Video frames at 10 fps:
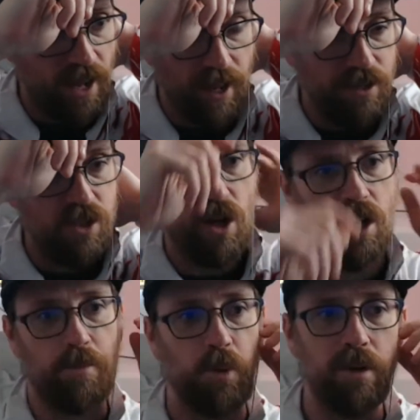and
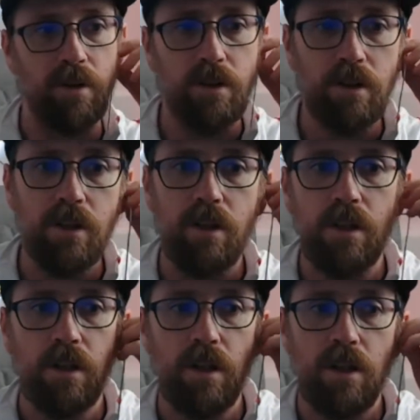Stockport.
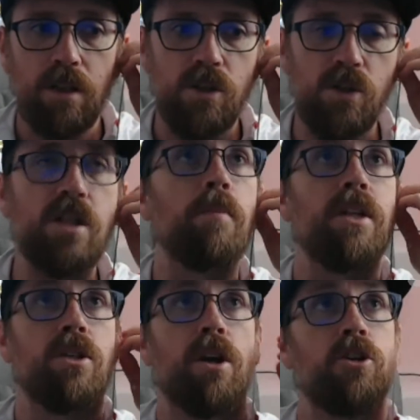So
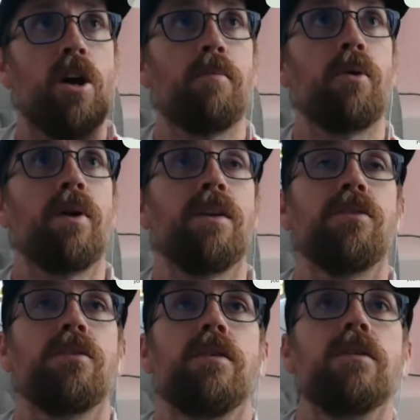somebody's got to drop
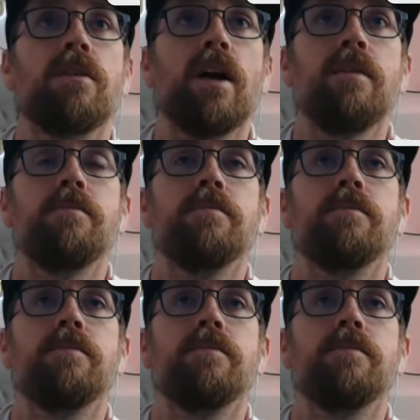points, right?